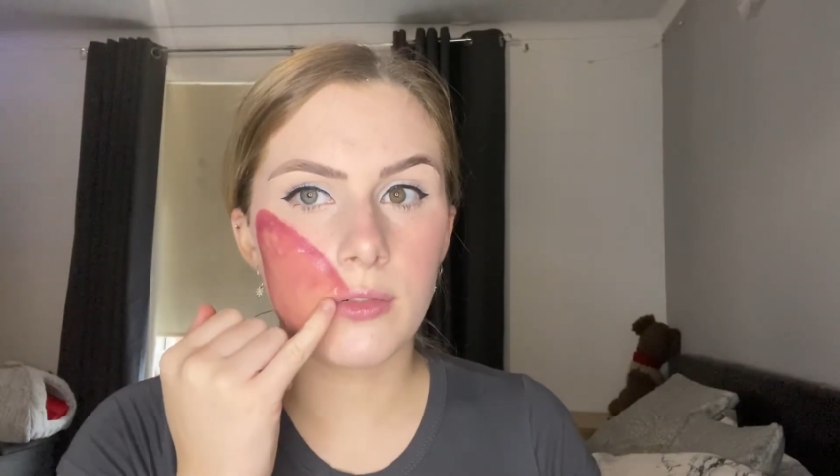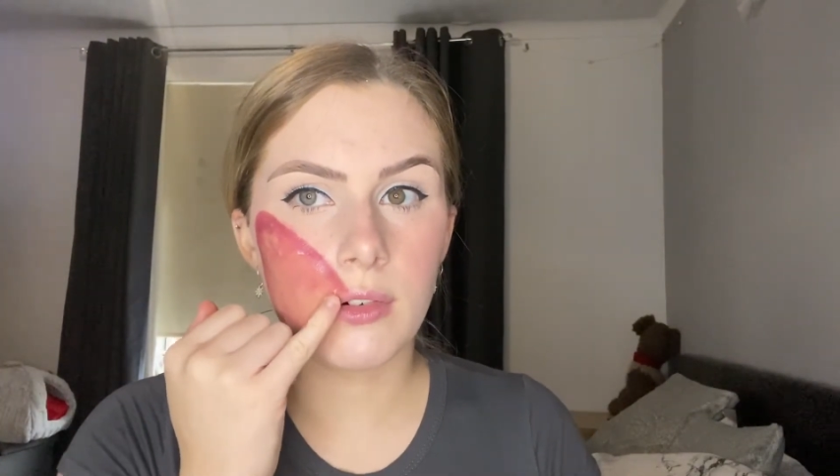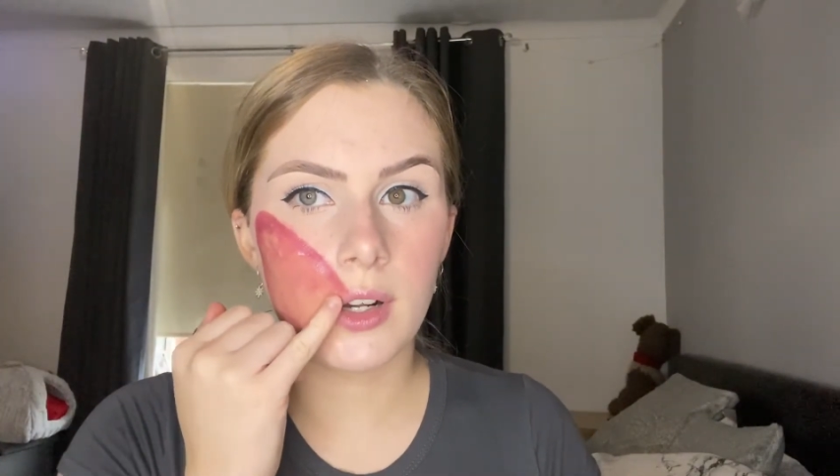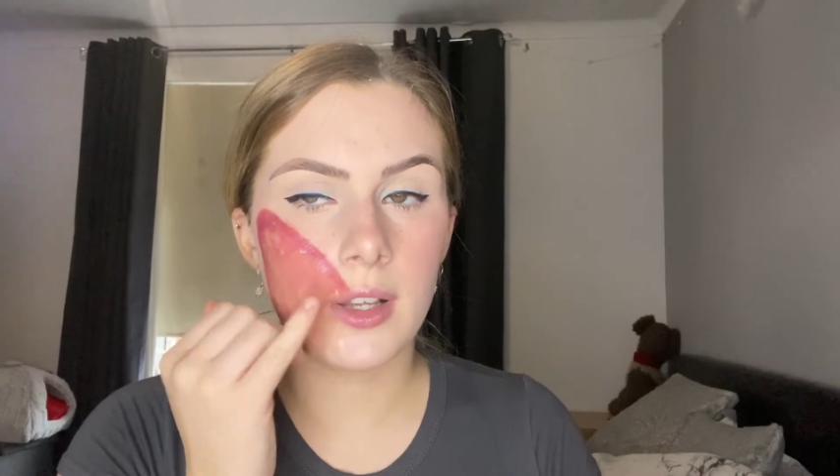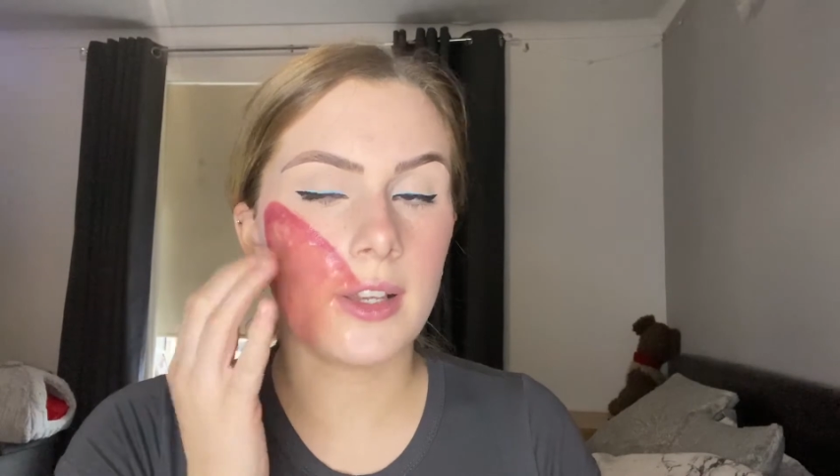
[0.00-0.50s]

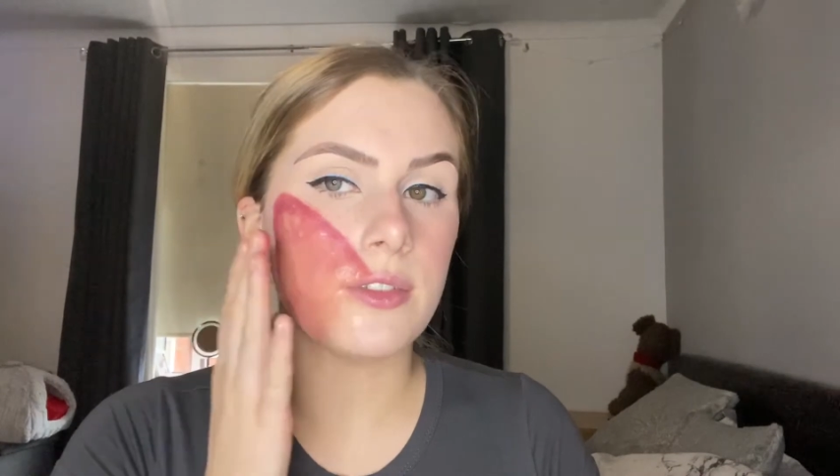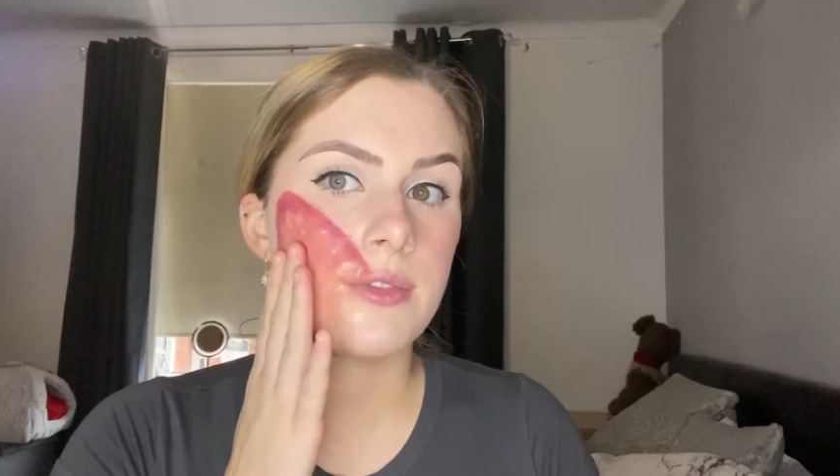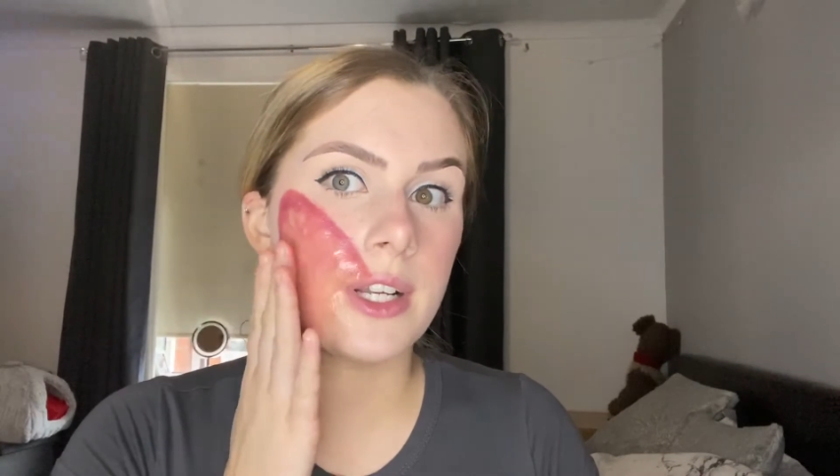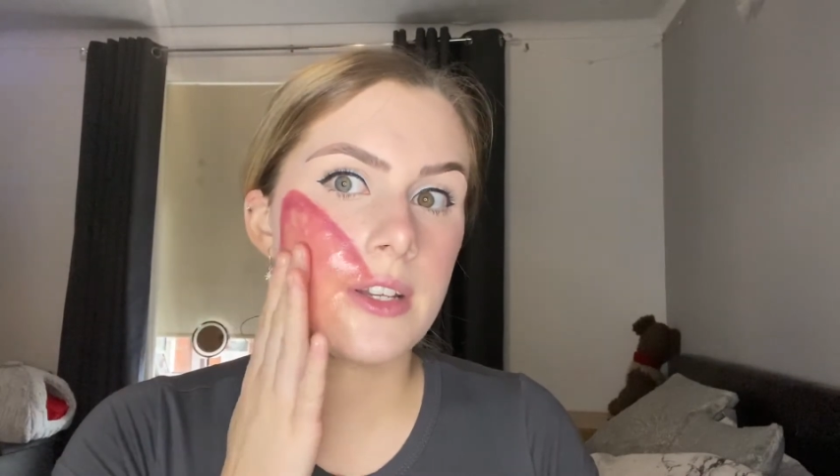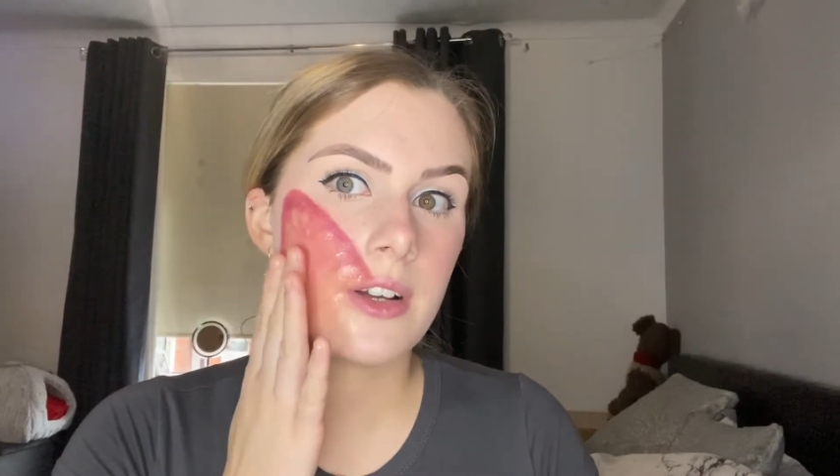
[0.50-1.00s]
right, it's
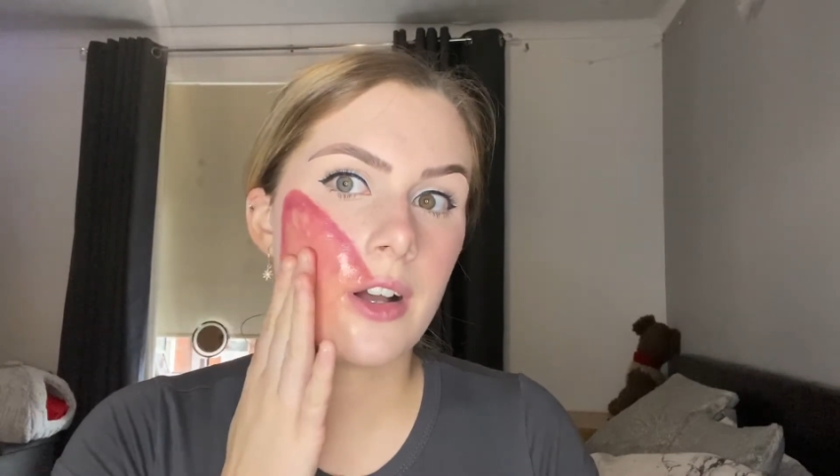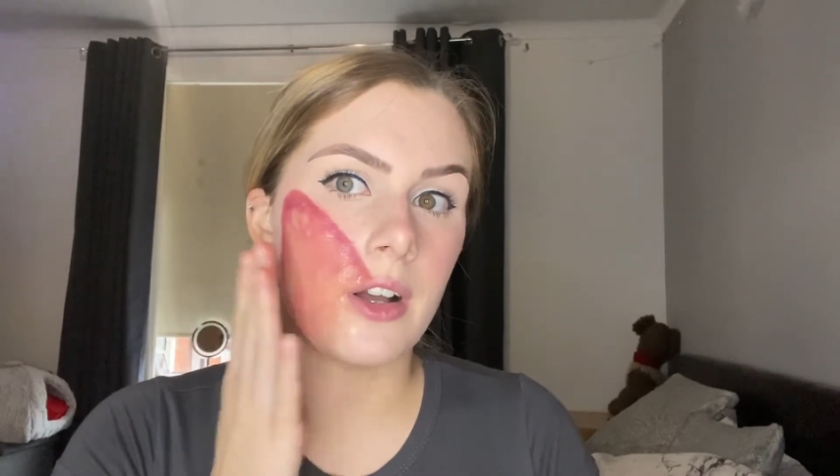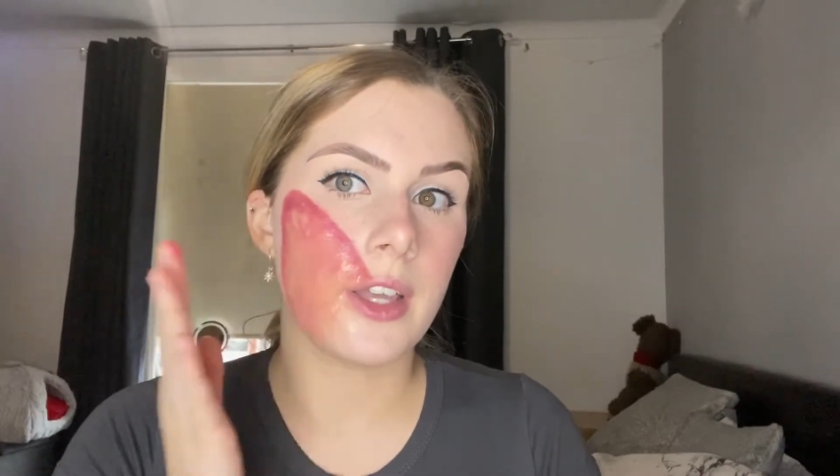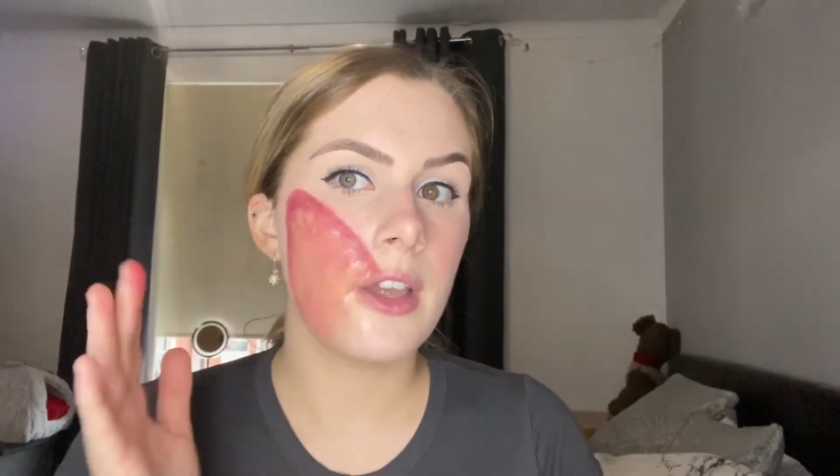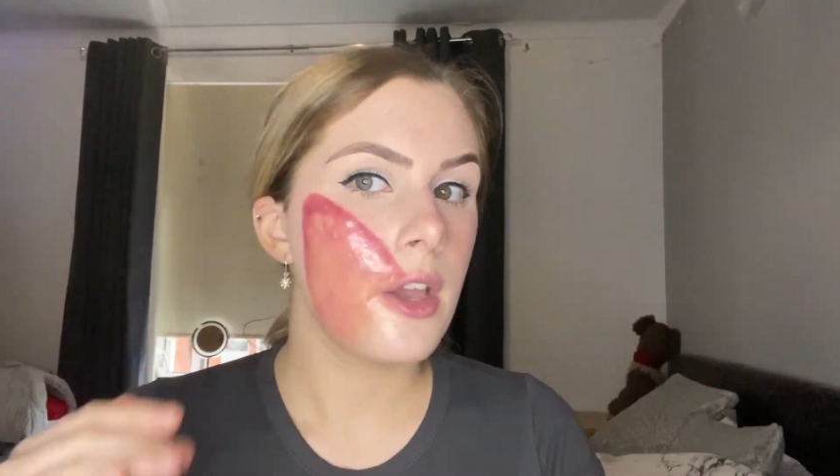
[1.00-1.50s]
really
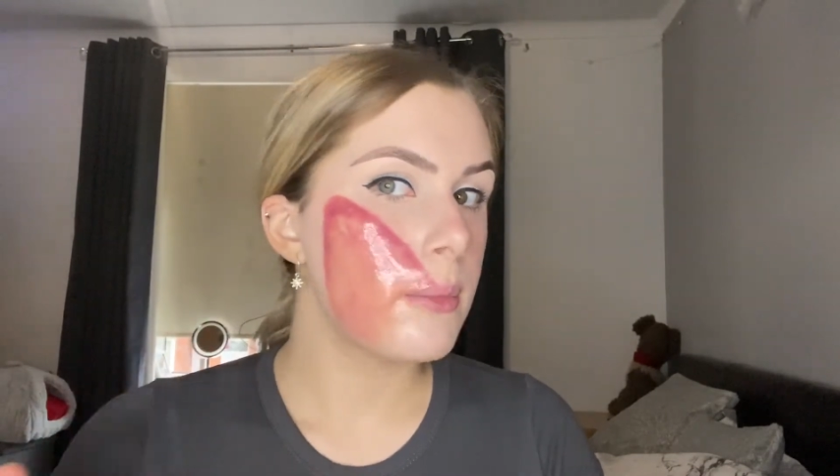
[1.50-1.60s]
tight,